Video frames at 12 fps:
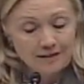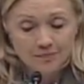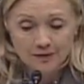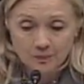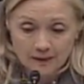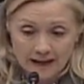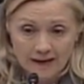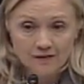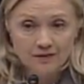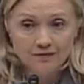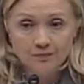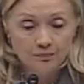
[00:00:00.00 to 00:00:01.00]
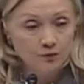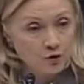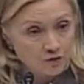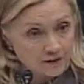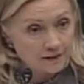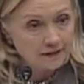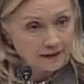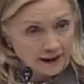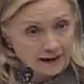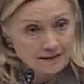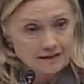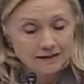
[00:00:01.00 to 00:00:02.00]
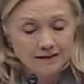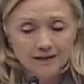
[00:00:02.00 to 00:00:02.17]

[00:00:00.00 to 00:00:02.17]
but we haven't proven that.